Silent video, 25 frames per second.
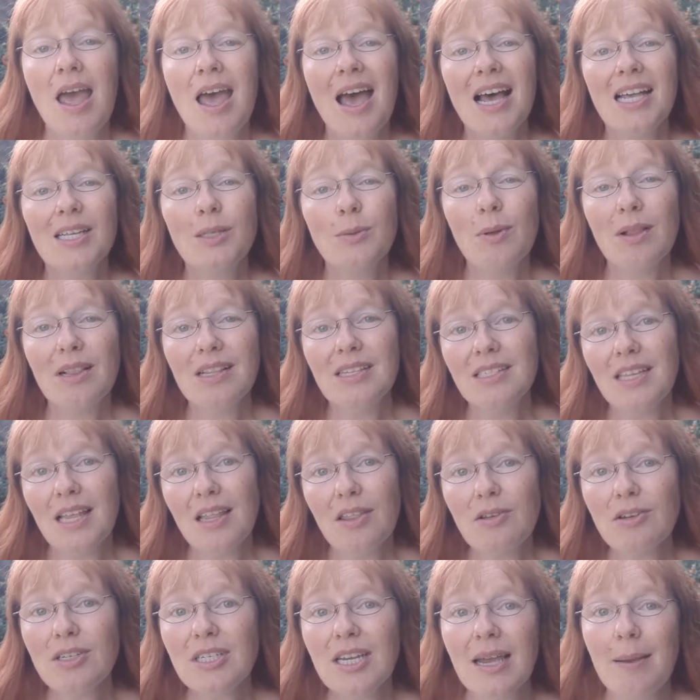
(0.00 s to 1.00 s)
as well as
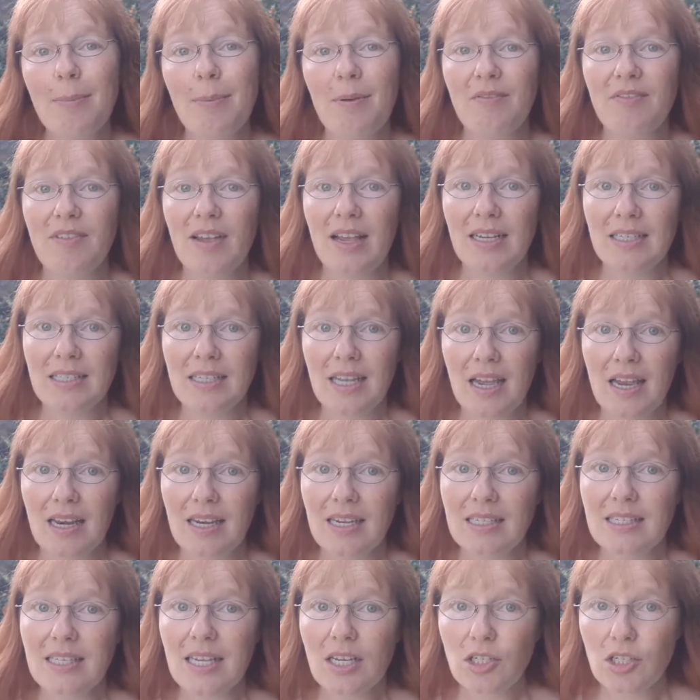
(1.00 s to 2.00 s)
other types of
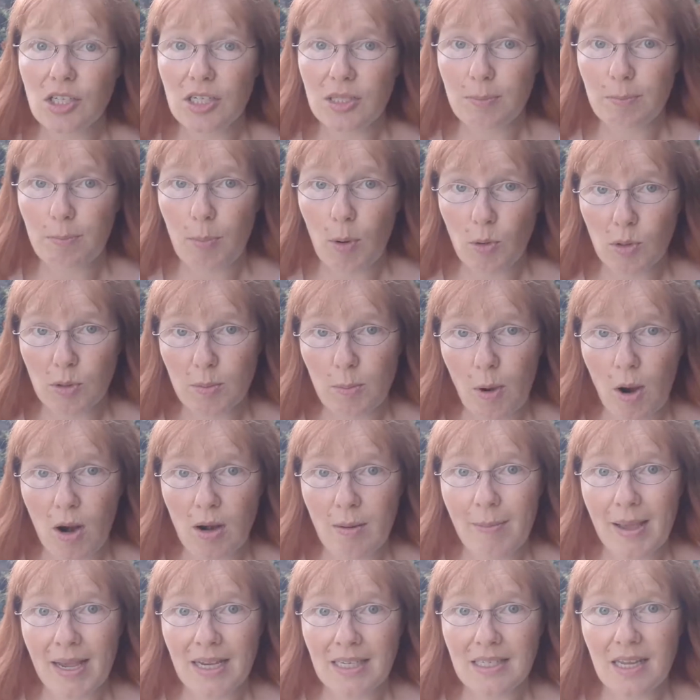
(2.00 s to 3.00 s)
anxiety, such as
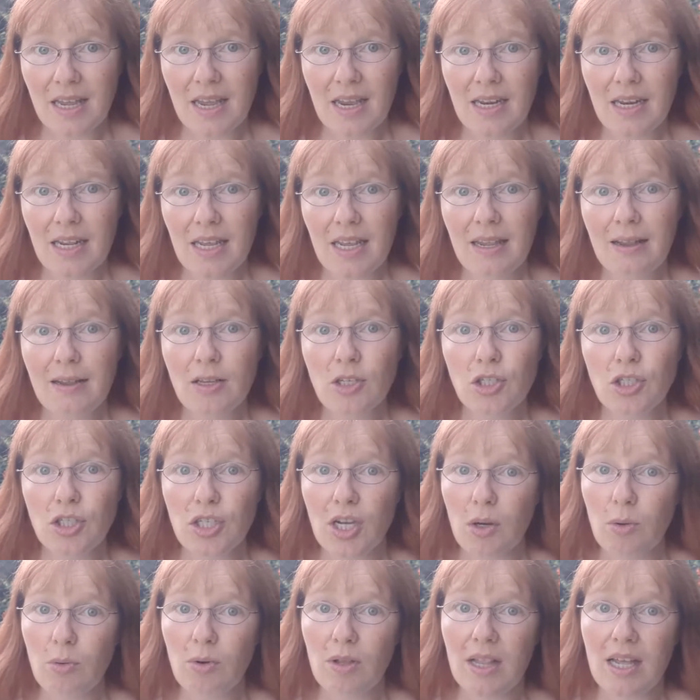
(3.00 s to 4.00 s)
postpartum anxiety,
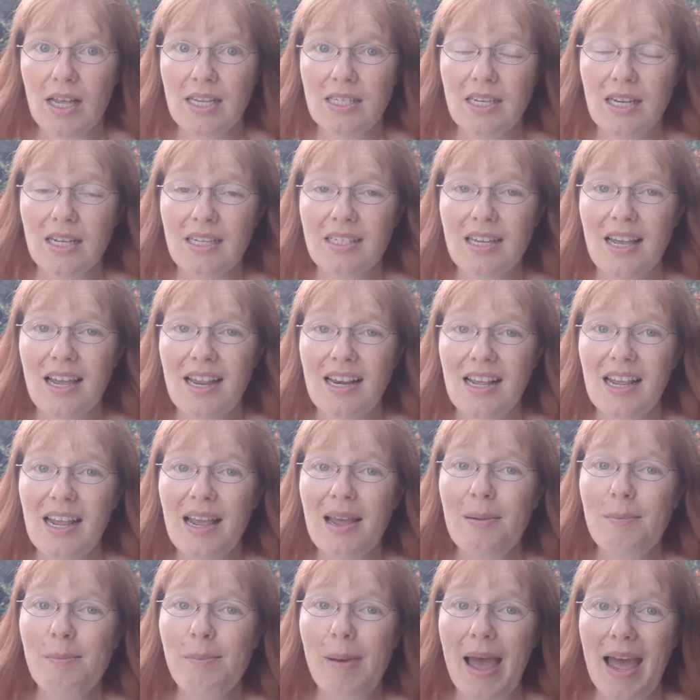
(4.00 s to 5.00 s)
generalized anxiety,
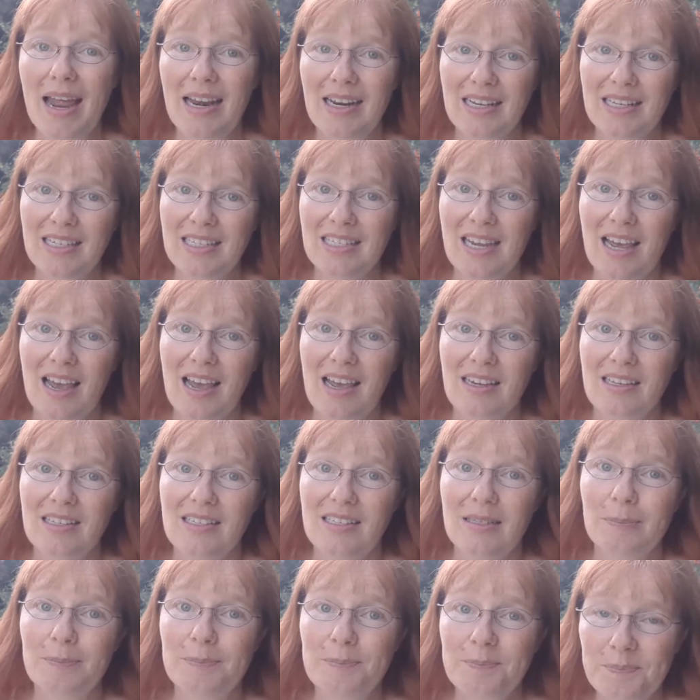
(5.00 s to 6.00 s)
and panic attacks.